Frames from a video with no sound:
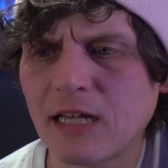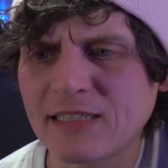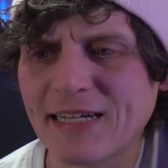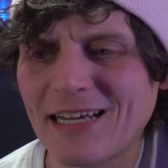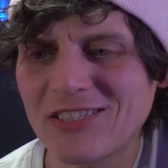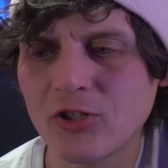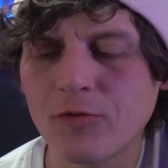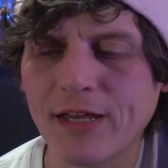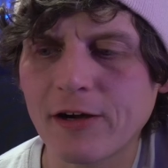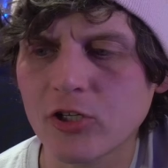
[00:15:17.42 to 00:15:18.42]
As I kind of
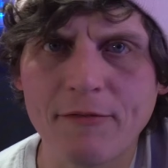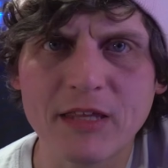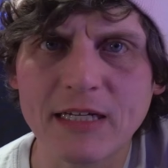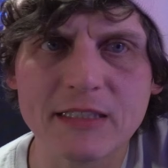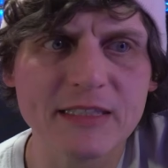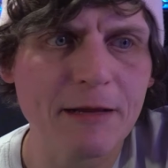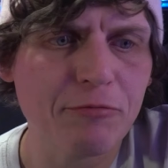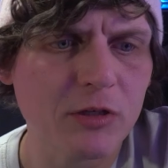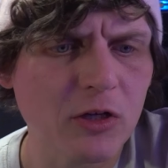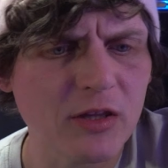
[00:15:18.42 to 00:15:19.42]
showed there, everything stayed
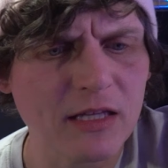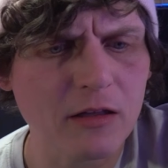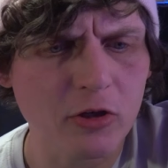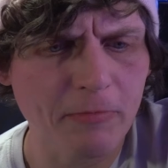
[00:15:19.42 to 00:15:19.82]
pretty good. The litter